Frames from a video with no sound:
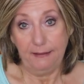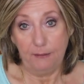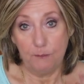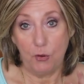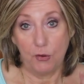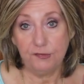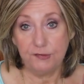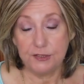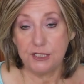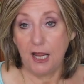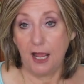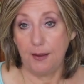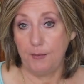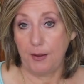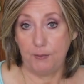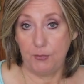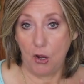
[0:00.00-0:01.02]
Most of the
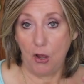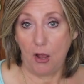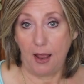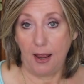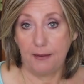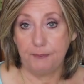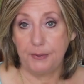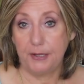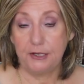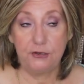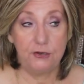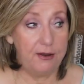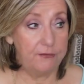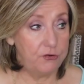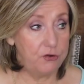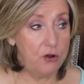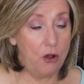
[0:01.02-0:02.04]
time I'm not, but you
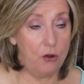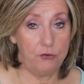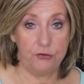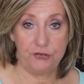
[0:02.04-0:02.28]
never know.